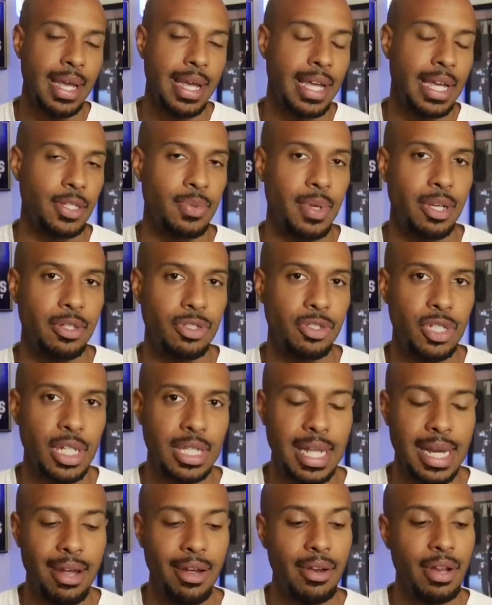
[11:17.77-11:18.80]
as well. So check
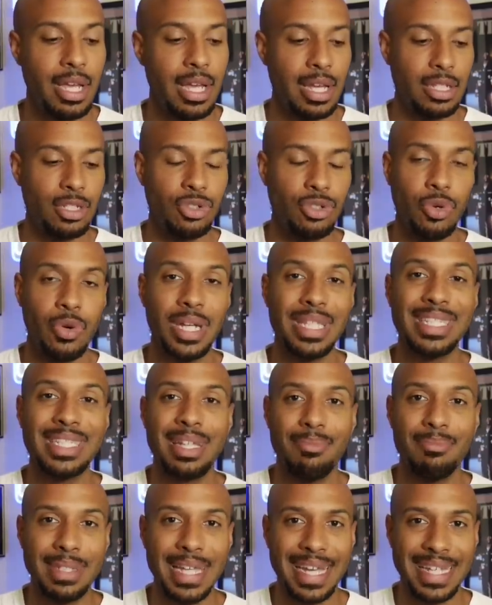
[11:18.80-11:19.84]
that out.
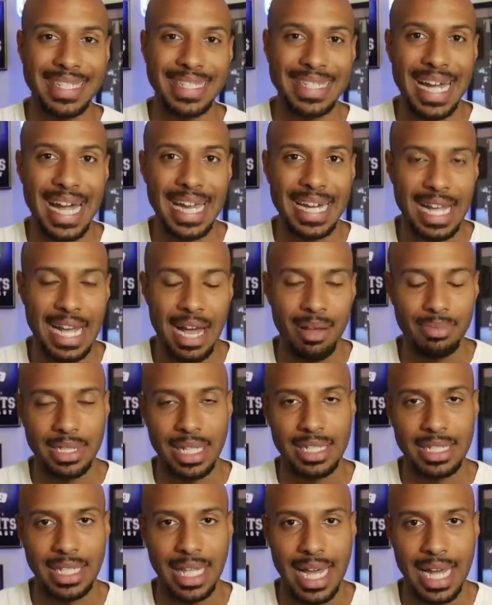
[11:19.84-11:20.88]

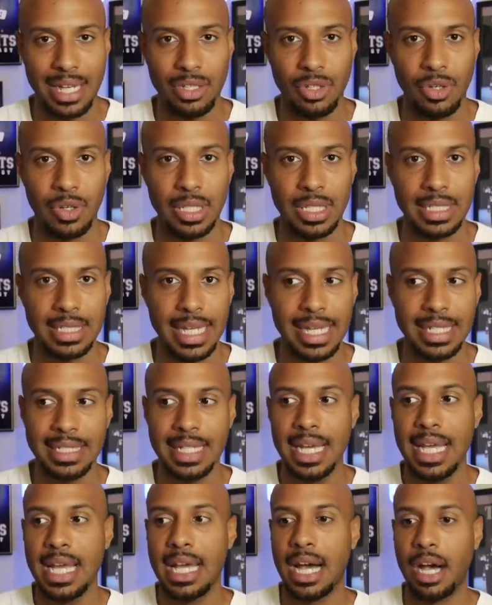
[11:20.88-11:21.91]
Joinsubtext.com/LockedOnSaints.
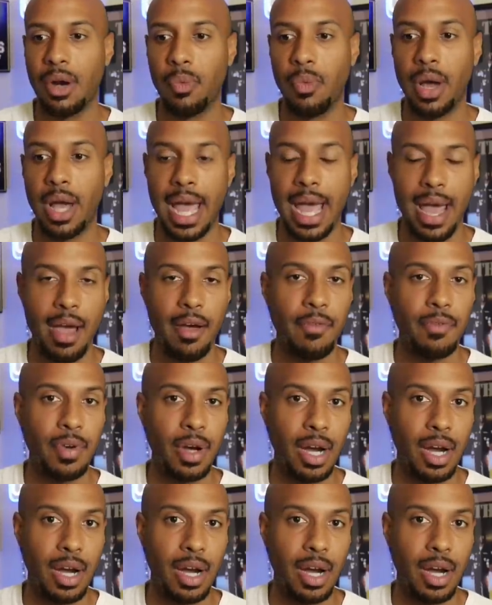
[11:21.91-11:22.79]
We'll have